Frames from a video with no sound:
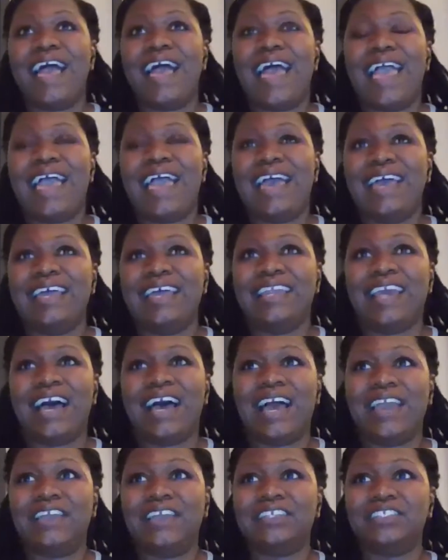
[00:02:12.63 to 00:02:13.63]
and
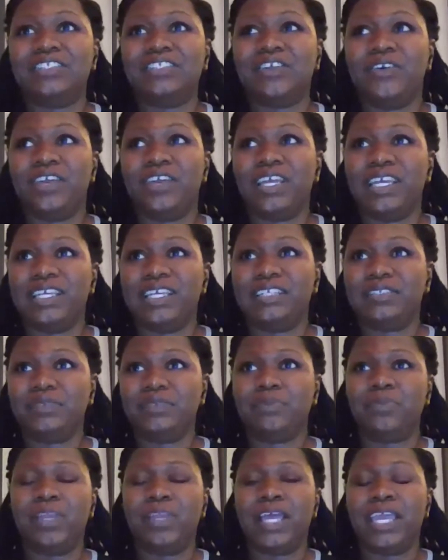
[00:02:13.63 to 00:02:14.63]
I started
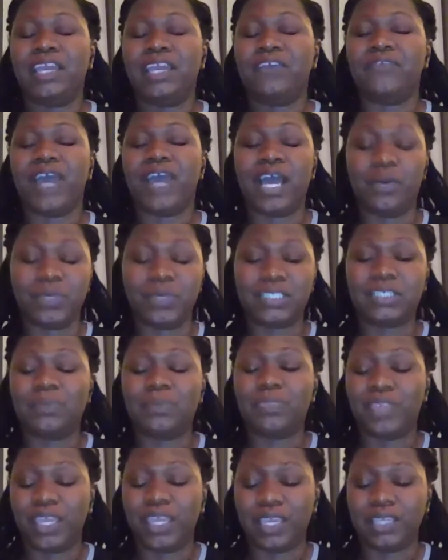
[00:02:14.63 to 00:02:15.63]
playing around with
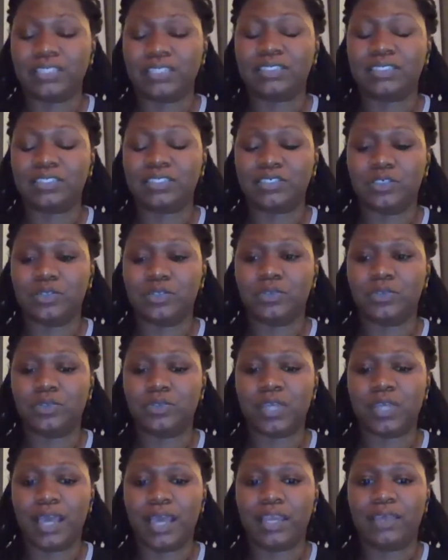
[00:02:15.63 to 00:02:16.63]
some things to
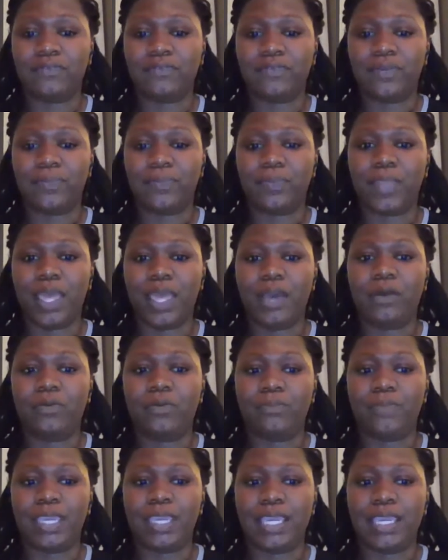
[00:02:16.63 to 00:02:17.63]
kind of
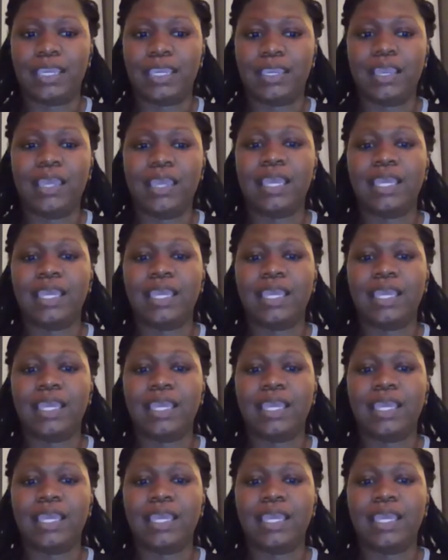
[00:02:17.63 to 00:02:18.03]
help me